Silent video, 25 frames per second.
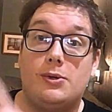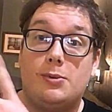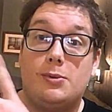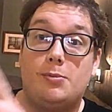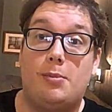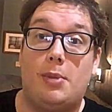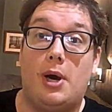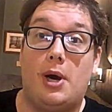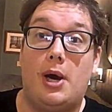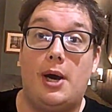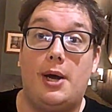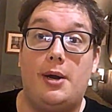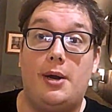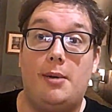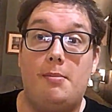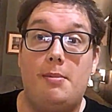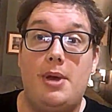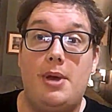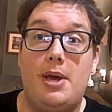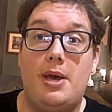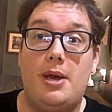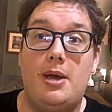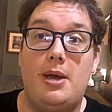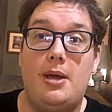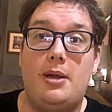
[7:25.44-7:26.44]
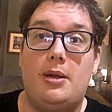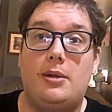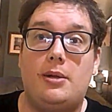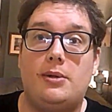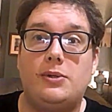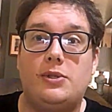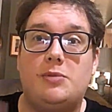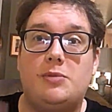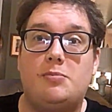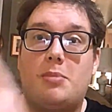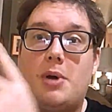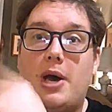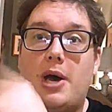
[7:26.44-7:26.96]

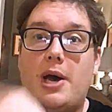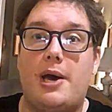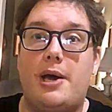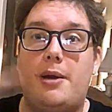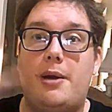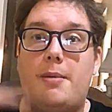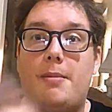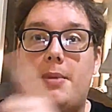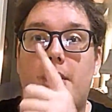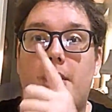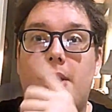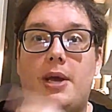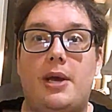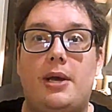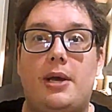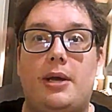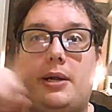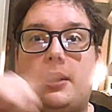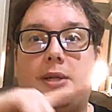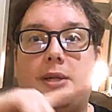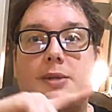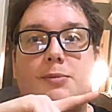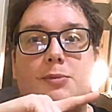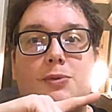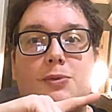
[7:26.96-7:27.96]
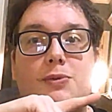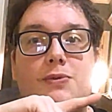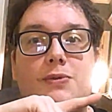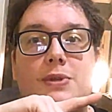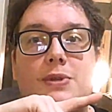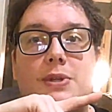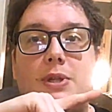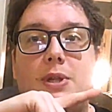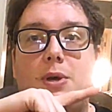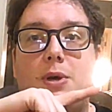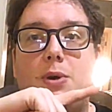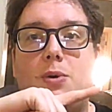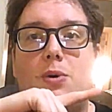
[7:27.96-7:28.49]
Spider-Man, Spider-Man, let's
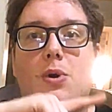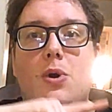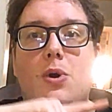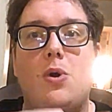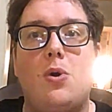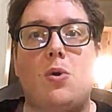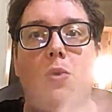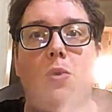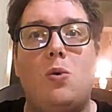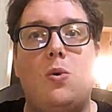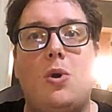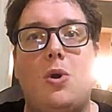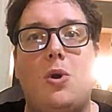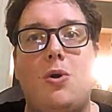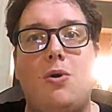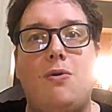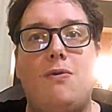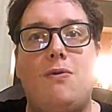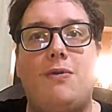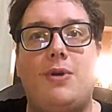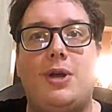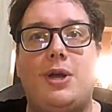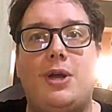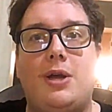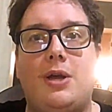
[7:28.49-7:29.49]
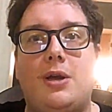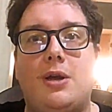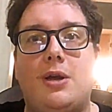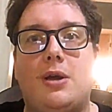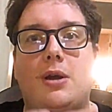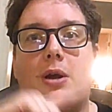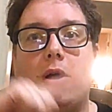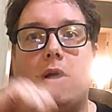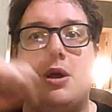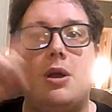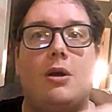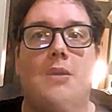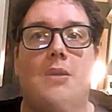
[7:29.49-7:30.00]
move the logo over
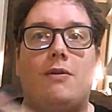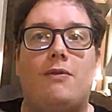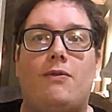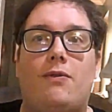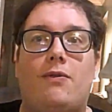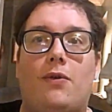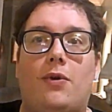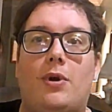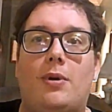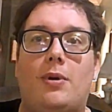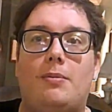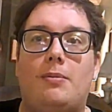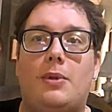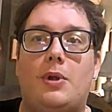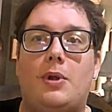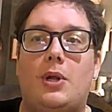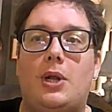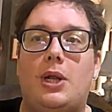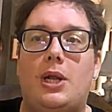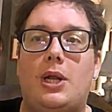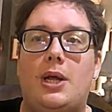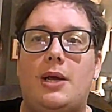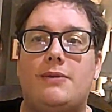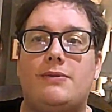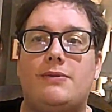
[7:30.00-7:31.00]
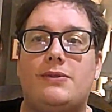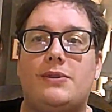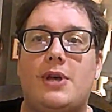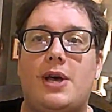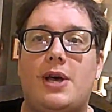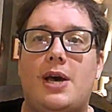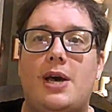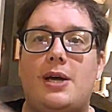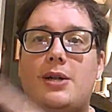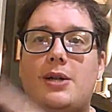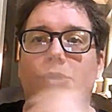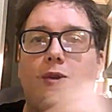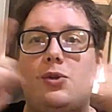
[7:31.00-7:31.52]
here. From the left
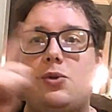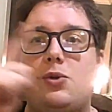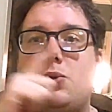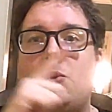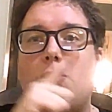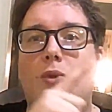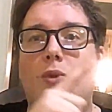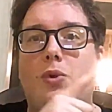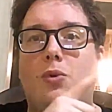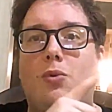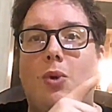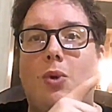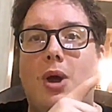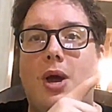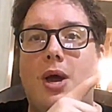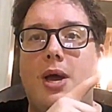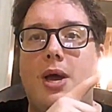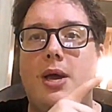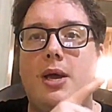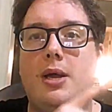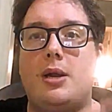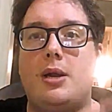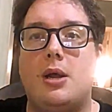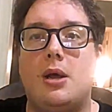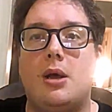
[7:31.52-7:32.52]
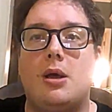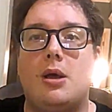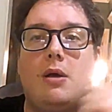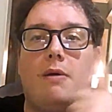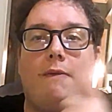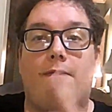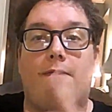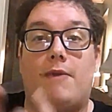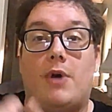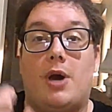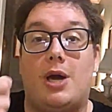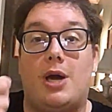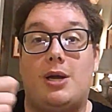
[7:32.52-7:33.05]
side to the right,
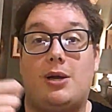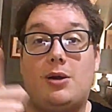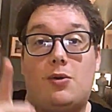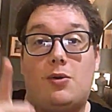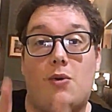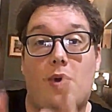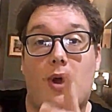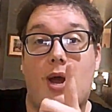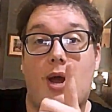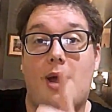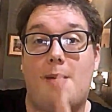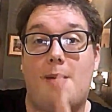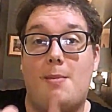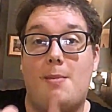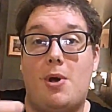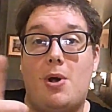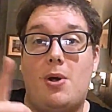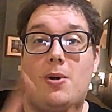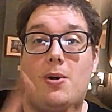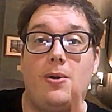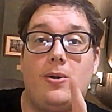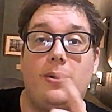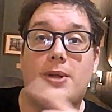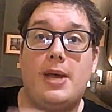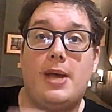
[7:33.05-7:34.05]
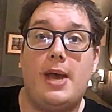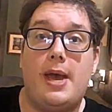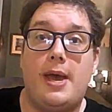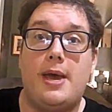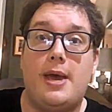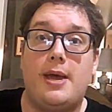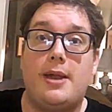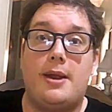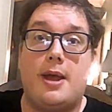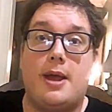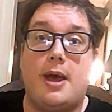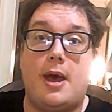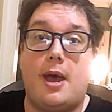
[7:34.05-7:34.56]
fighting crime all
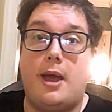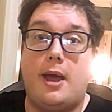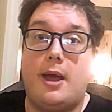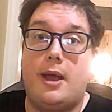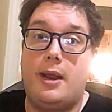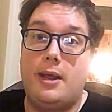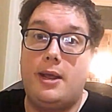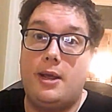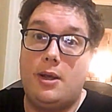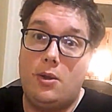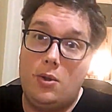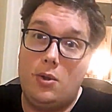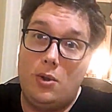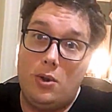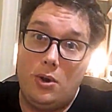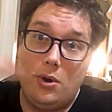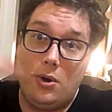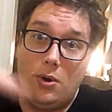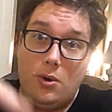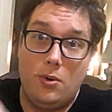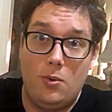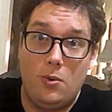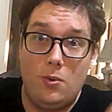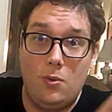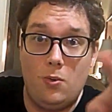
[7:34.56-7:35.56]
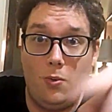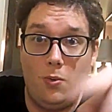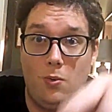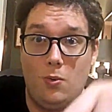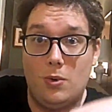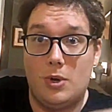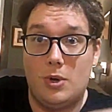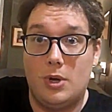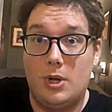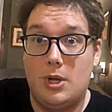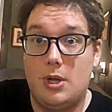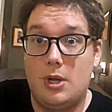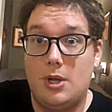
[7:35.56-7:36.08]
day and night.
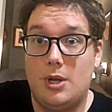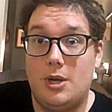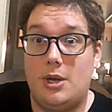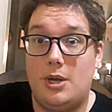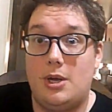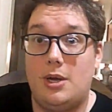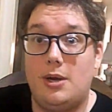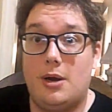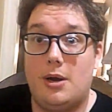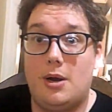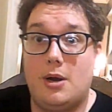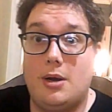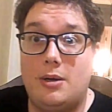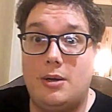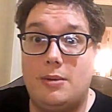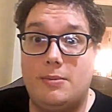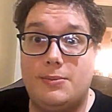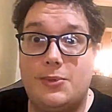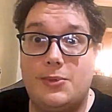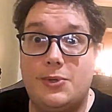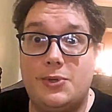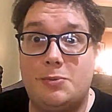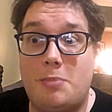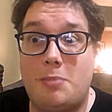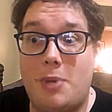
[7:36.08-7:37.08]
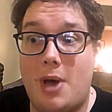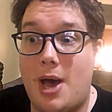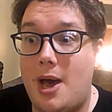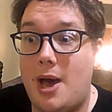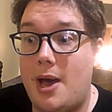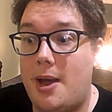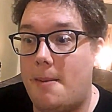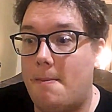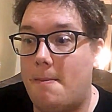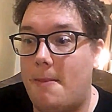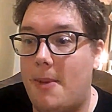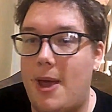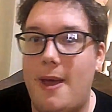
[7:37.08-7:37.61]
Here comes the
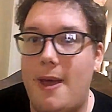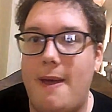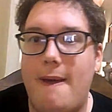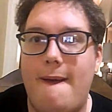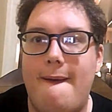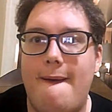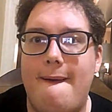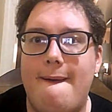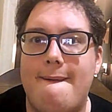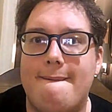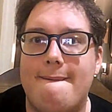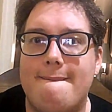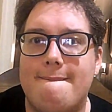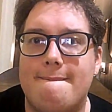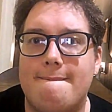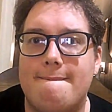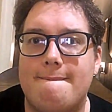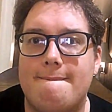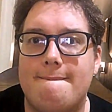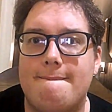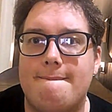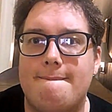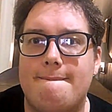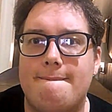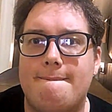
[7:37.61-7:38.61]
Spider-Man.